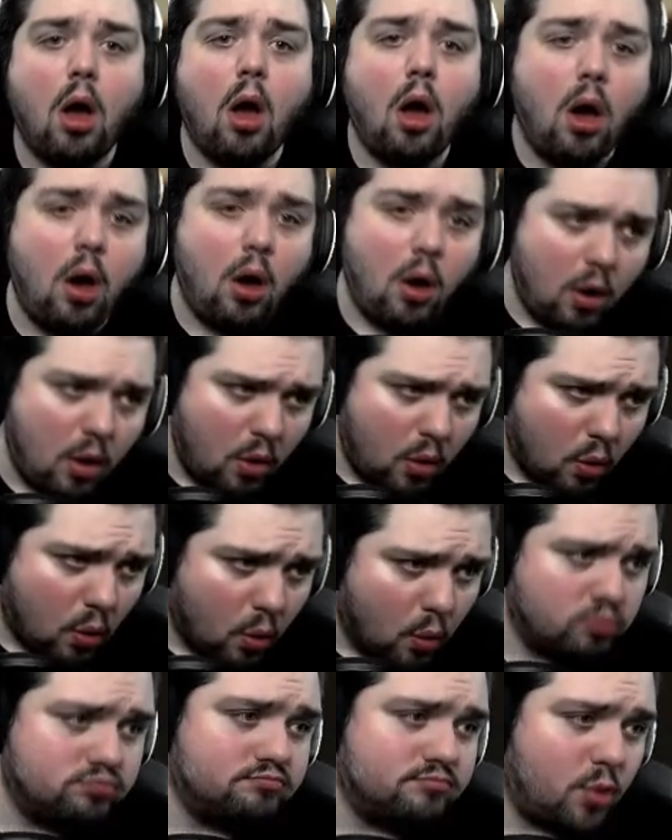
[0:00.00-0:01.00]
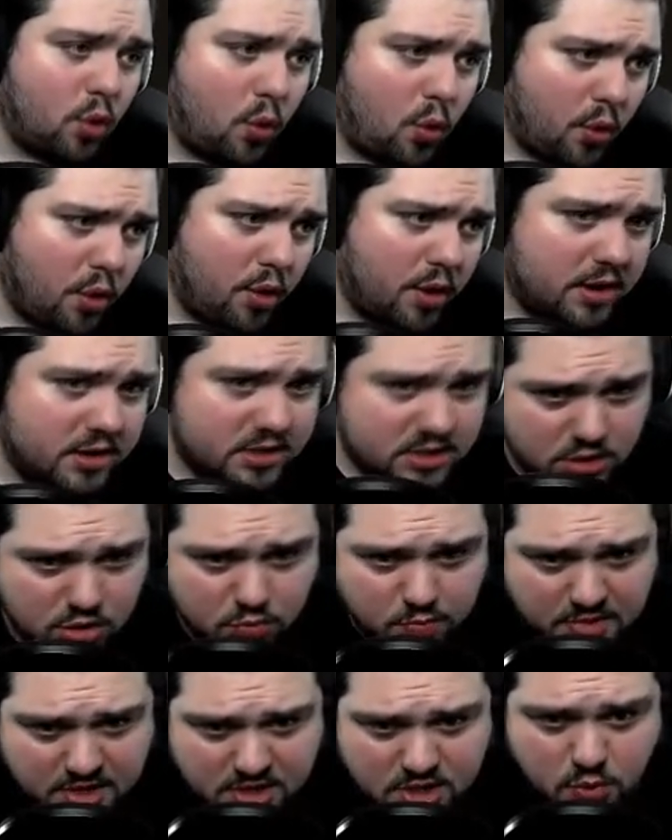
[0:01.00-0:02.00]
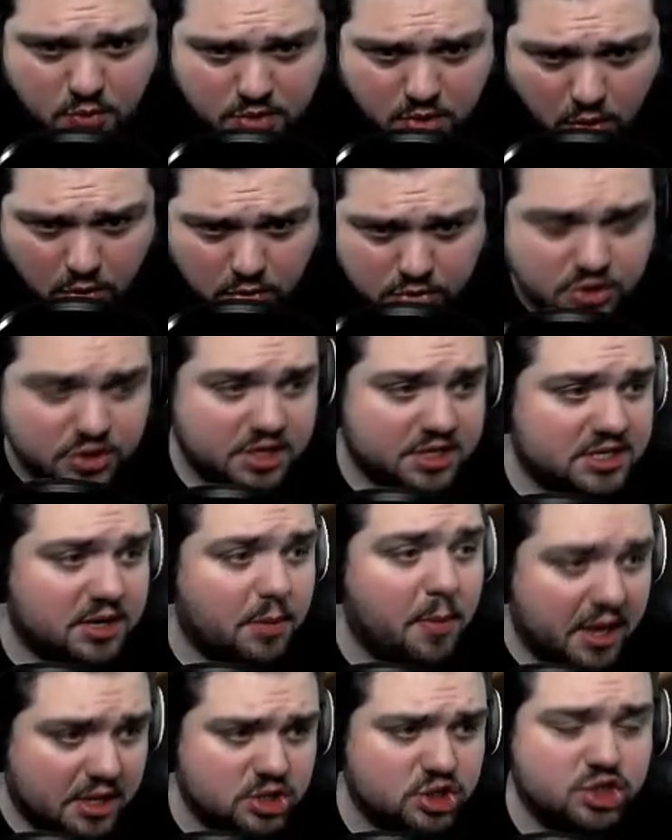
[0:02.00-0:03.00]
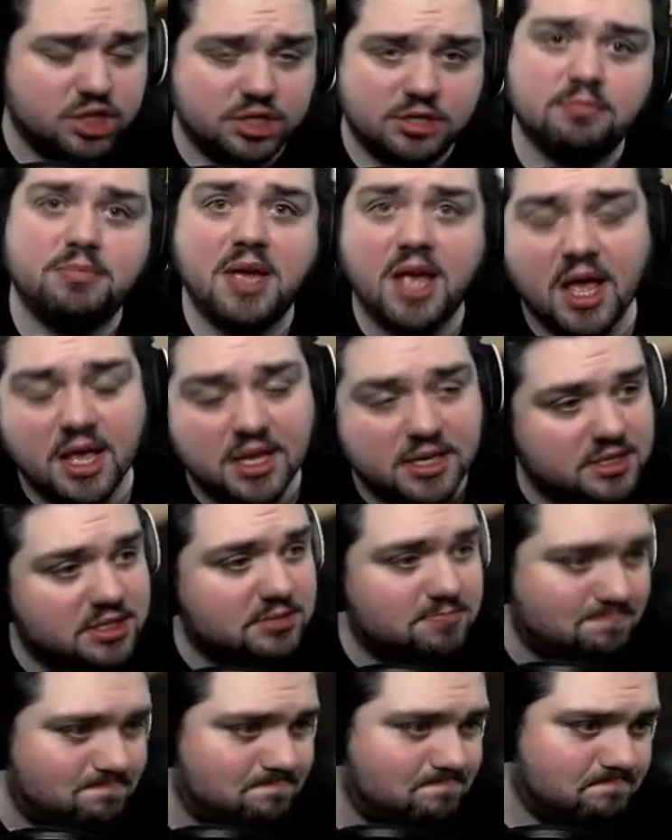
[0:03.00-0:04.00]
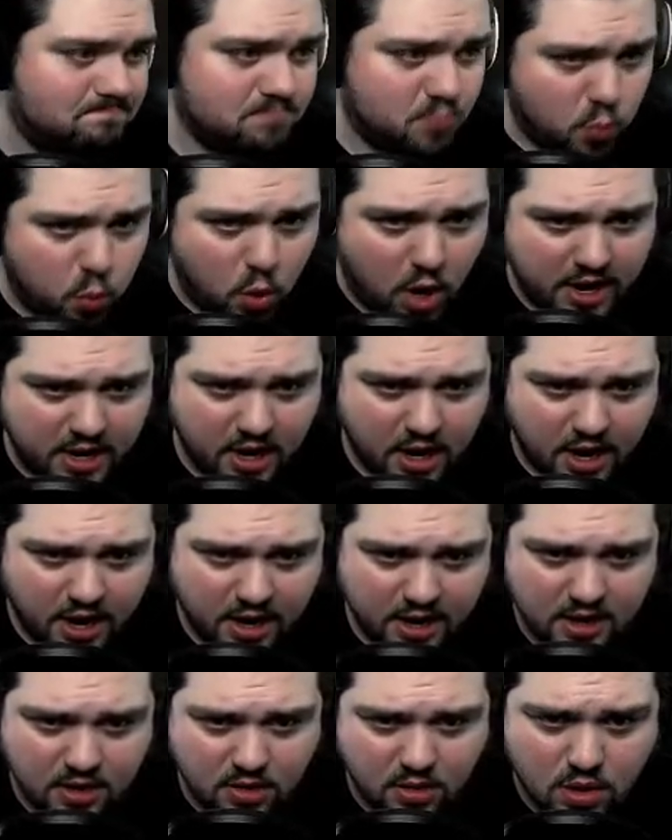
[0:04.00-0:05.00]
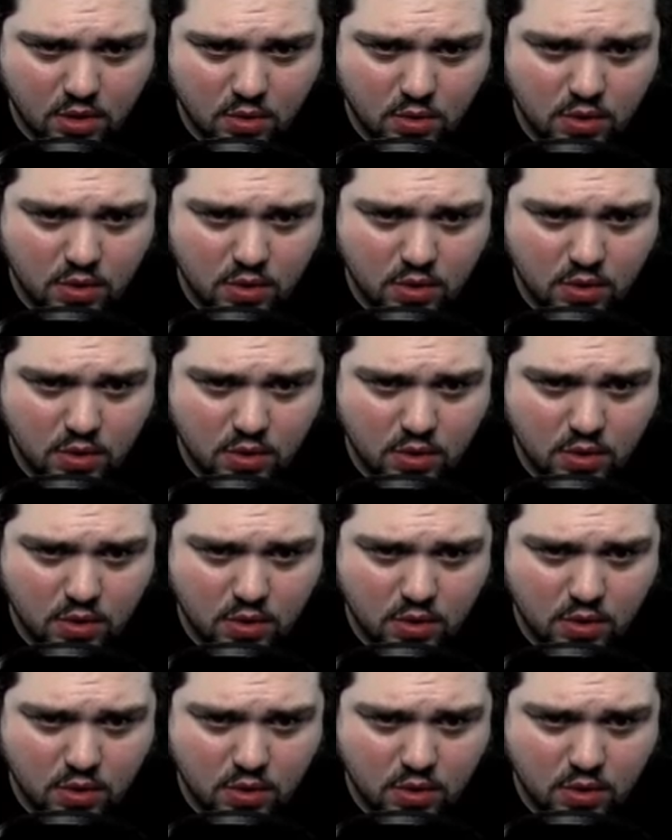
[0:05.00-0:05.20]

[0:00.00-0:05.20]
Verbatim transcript: Oh, or it took me to an alternate dimension, because why not? Oh,